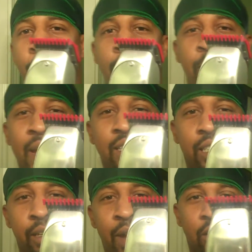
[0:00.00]
probably
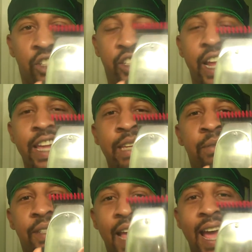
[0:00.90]
basically about the
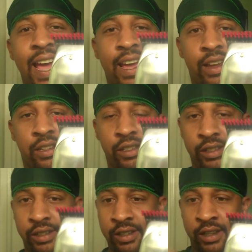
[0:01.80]
same
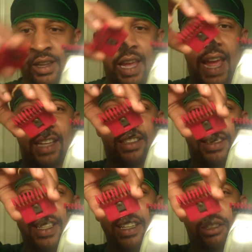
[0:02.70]
size
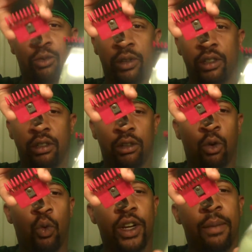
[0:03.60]
as this one
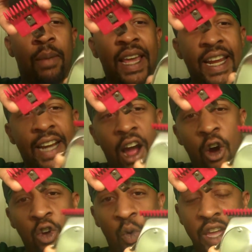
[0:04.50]
with the blade
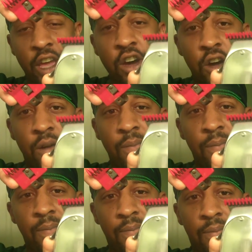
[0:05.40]
all the way up.
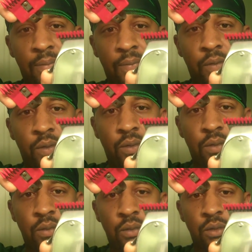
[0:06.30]

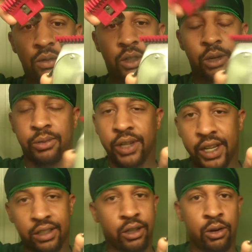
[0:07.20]
See what I'm
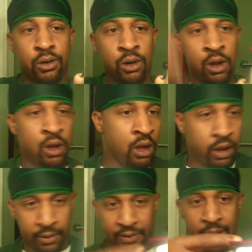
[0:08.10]
saying? So
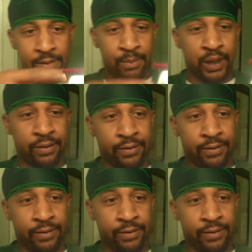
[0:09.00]
if I